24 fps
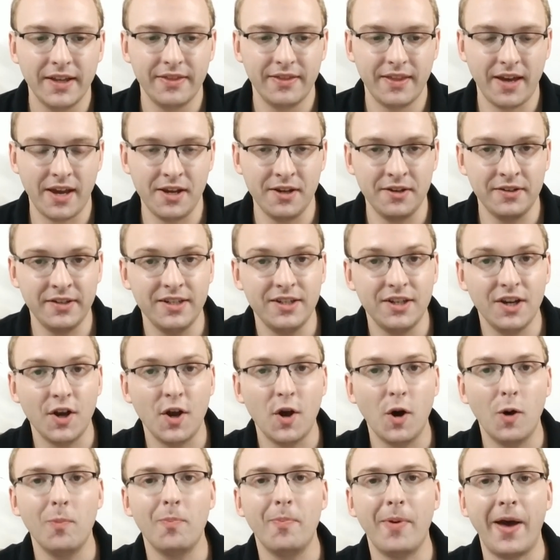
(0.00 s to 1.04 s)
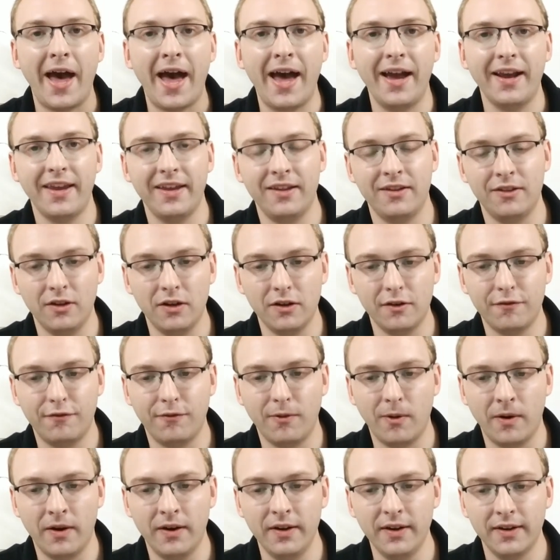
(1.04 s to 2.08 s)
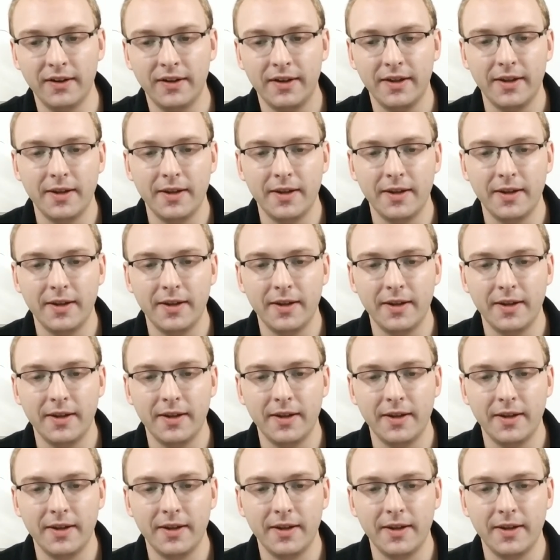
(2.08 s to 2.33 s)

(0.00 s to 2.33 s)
that you need to go back and look for.